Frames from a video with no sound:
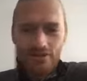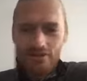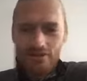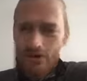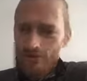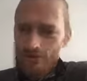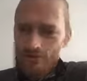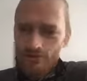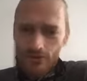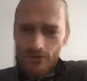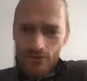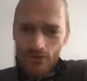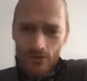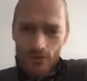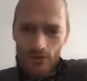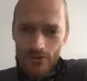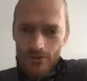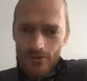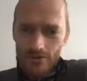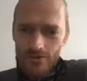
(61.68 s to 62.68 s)
all over the
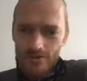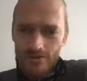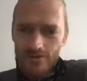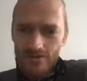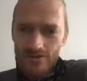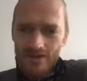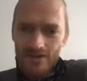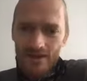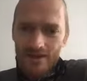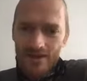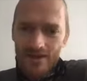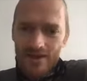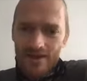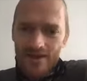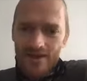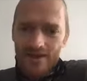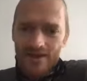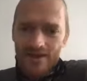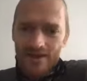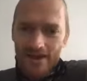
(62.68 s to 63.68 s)
world,
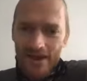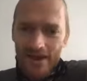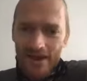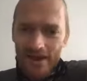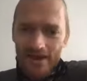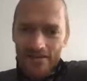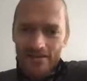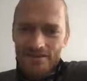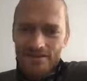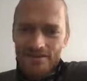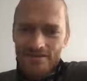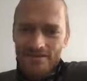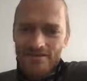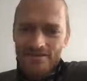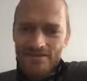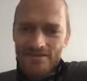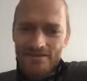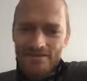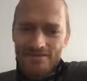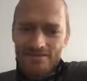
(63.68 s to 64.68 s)

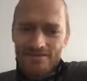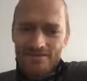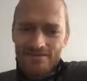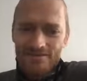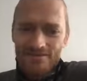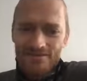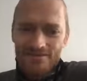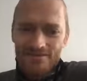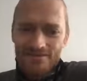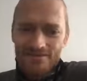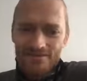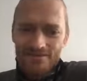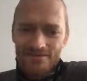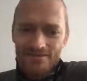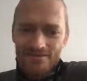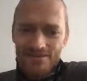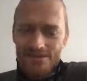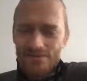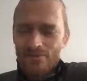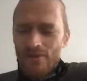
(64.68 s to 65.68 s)
and
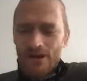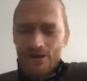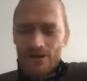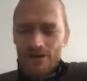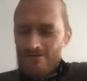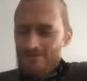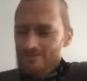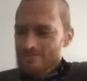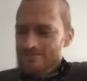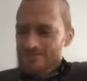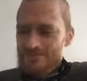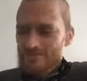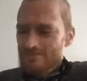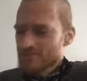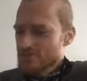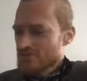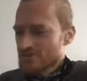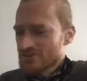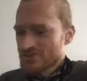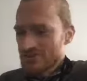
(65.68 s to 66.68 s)
somehow
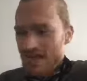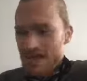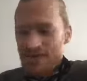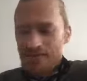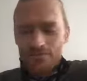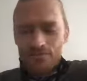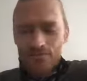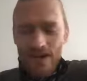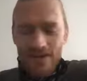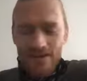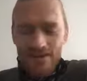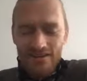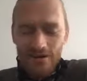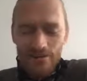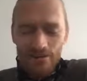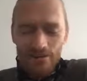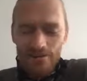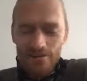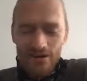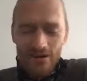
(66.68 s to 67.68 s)
just ended back
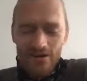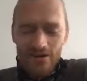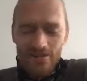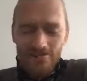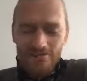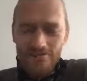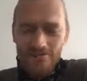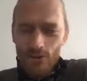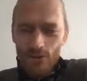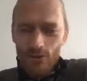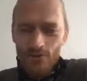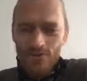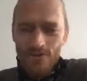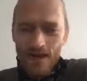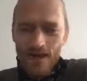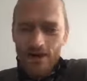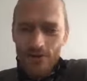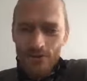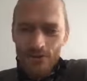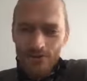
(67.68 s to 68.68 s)
up in my
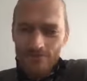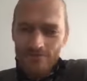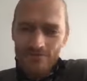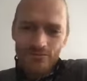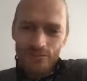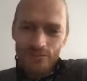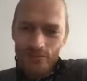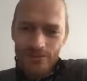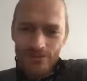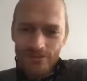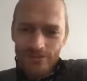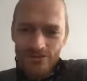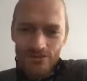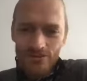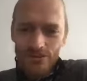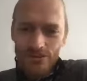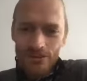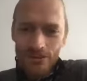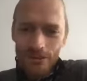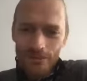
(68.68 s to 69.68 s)
hometown running a
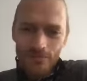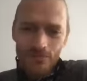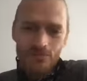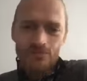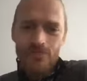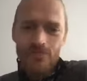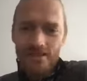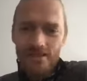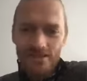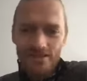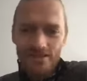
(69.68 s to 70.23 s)
studio. I guess